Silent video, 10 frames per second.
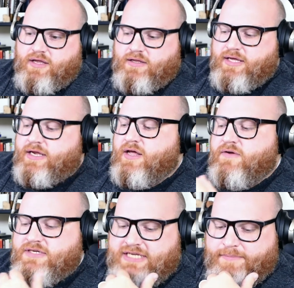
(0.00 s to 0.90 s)
And like
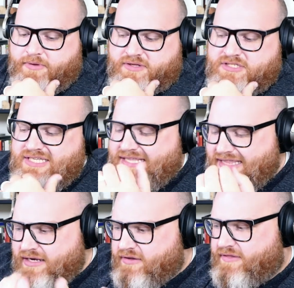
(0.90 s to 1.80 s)
another example is
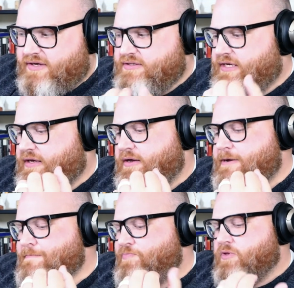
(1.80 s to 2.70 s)
like little things. Like
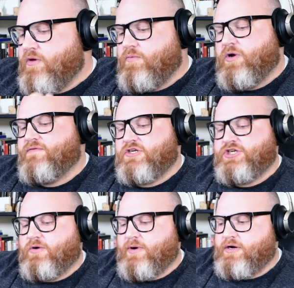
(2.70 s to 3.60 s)
one of the
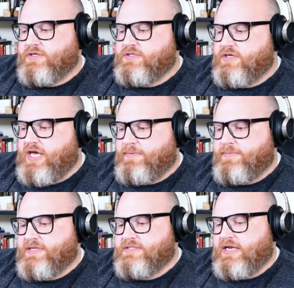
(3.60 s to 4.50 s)
showrunners
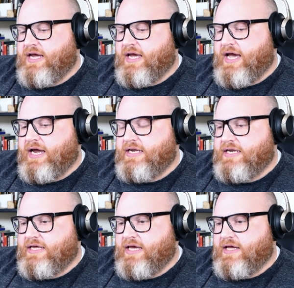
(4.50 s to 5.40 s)
came to me and said, hey, I
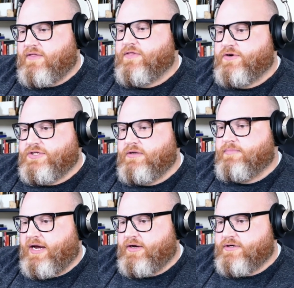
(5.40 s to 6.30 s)
need to get
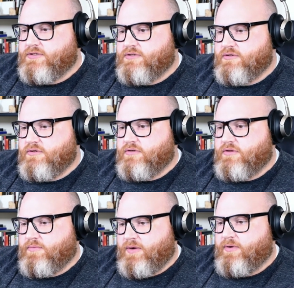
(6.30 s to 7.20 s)
13 binders,
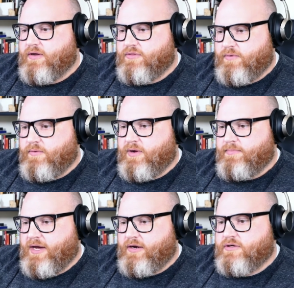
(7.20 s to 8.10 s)
three
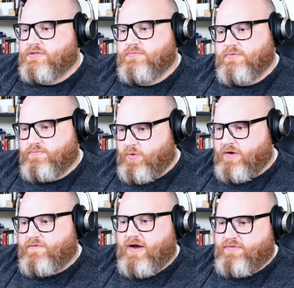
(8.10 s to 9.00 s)
ring binders,
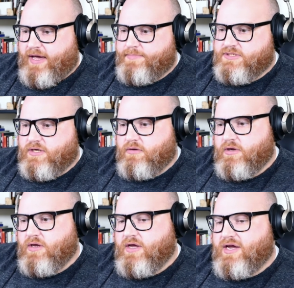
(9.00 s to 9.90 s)
one for every
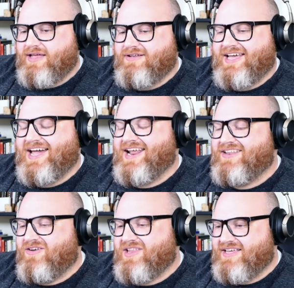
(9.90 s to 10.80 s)
episode. And they're like, and
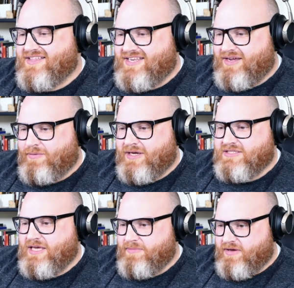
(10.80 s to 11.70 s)
I don't like the D
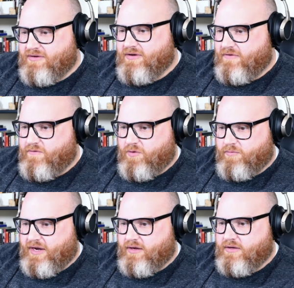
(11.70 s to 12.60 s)
rings. Get me a
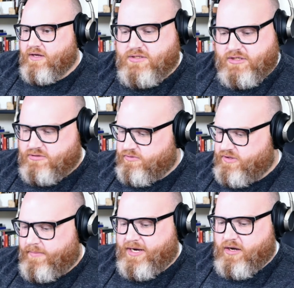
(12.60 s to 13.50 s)
full ring. And so I just
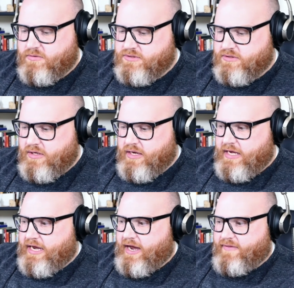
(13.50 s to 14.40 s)
wrote down my notes.
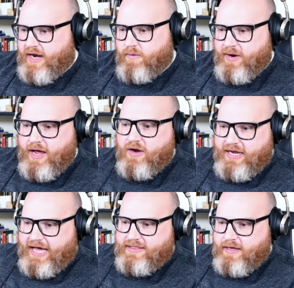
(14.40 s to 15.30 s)
And then I went out
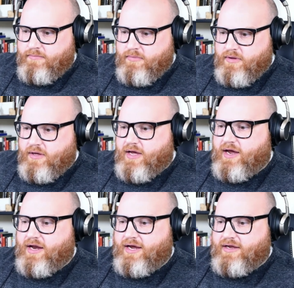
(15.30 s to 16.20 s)
and got them.
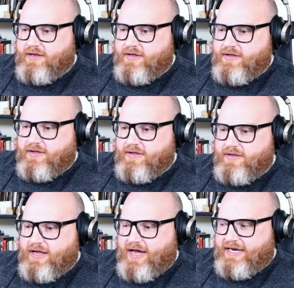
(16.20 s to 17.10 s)
And I
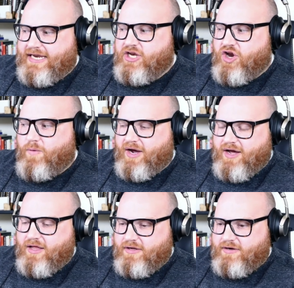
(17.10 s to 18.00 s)
didn't know
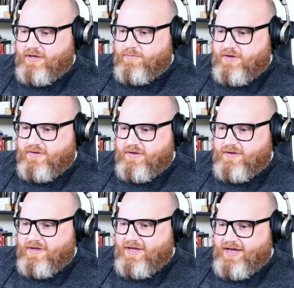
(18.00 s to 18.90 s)
what color he
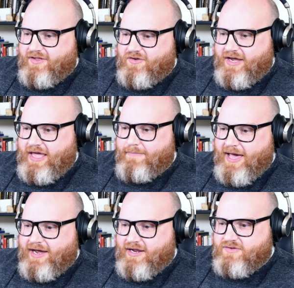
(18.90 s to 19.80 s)
wanted. And so I came
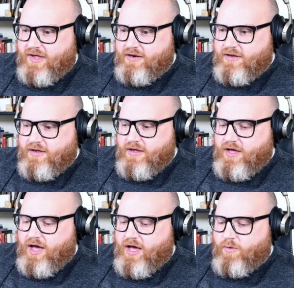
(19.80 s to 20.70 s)
back and I said,
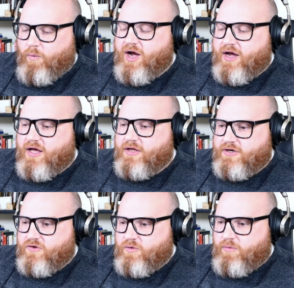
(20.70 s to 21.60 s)
what
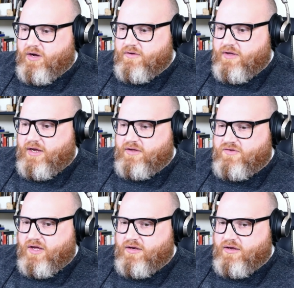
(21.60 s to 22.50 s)
color do you want? And
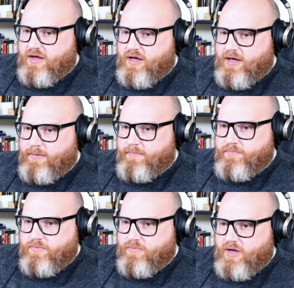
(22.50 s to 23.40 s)
he said, I
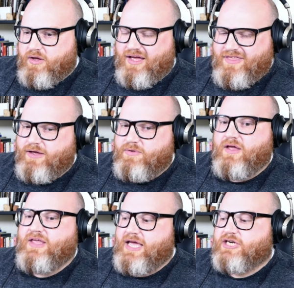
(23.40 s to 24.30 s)

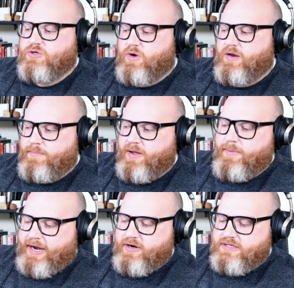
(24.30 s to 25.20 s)
think he actually wanted a
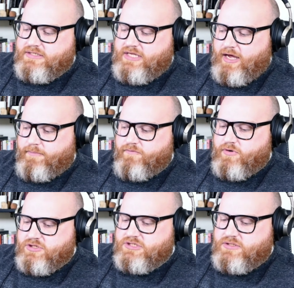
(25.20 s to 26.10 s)
big binder at this time
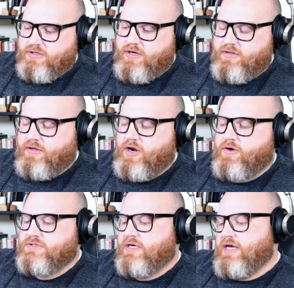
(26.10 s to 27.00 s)
for just the
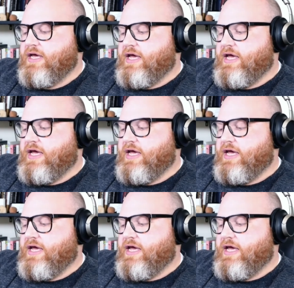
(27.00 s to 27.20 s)
notes.